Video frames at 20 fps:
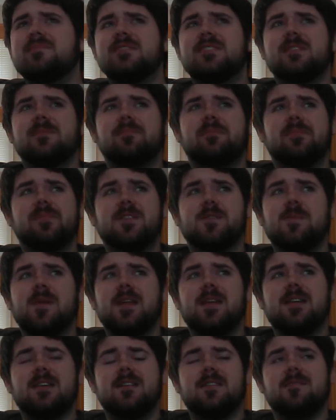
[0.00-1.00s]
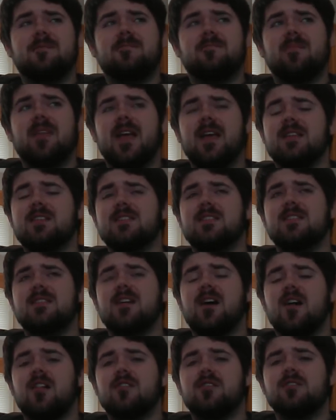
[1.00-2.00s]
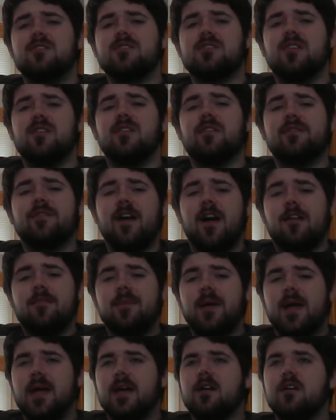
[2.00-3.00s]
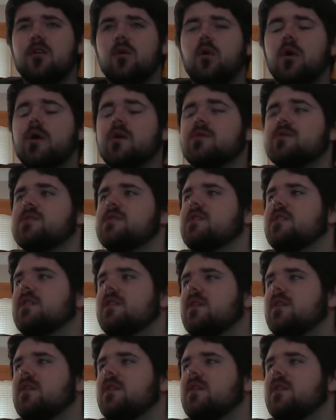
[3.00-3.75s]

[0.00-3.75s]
to spend $18 on the 5 pack coils